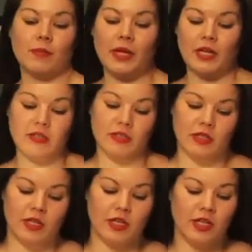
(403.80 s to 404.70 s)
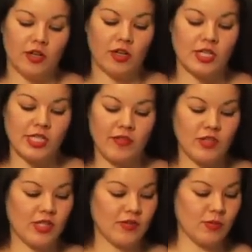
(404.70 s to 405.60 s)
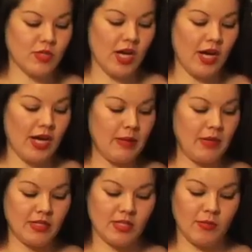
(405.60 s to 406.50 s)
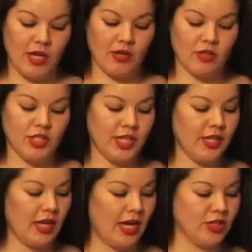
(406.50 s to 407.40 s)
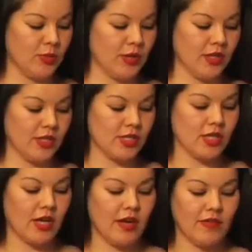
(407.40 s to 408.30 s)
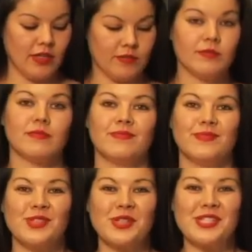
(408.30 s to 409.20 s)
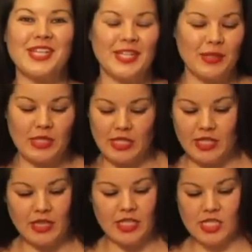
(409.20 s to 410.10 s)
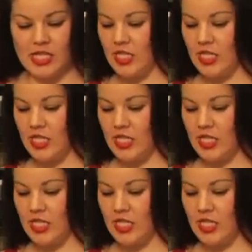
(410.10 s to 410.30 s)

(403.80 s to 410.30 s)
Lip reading: a pan. You're gonna save yourself some time and some energy as you put it into the oven. So let's get this